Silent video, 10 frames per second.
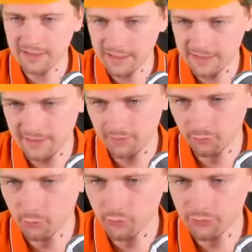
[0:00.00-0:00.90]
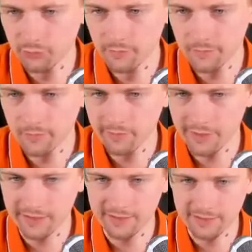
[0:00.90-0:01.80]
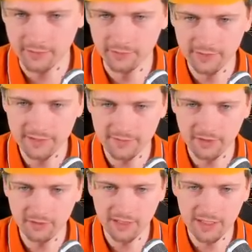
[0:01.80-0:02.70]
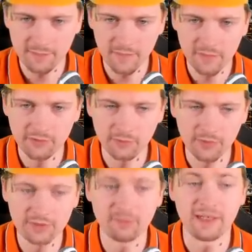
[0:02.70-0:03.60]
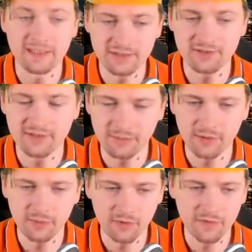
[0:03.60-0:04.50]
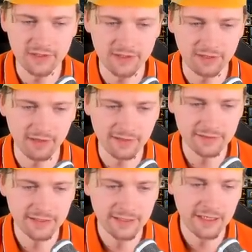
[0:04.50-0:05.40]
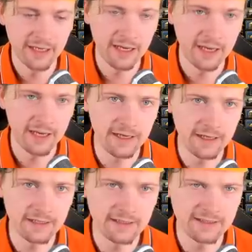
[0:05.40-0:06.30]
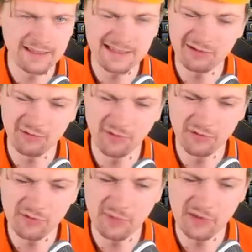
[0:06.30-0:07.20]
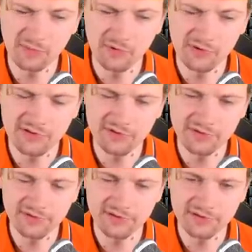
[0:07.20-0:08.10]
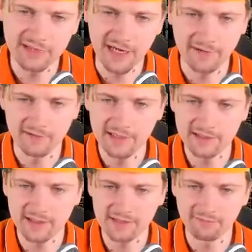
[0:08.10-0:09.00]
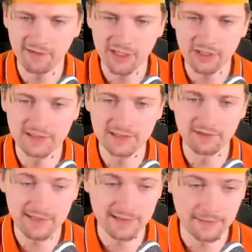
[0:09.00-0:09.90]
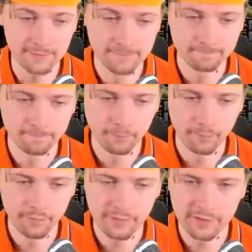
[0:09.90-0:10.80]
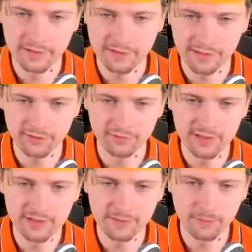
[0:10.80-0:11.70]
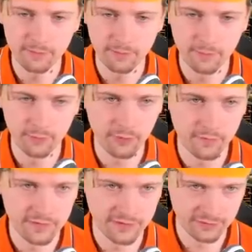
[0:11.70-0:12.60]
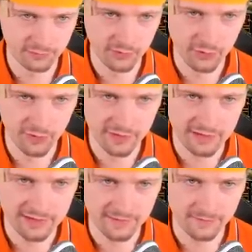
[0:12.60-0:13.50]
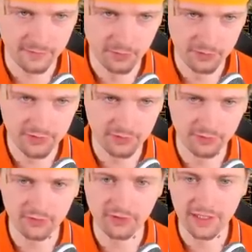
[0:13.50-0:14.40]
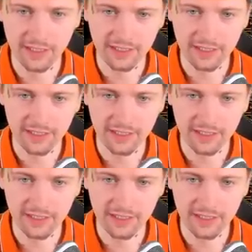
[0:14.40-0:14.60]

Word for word: I guess they don't want to move from Hradecko, that's why I'm gonna help them a little bit by sieging down the provinces around. And they want to spend points to... yeah, let's just rush. It's Dresden. So it's actually an easy province to go and get some free war score.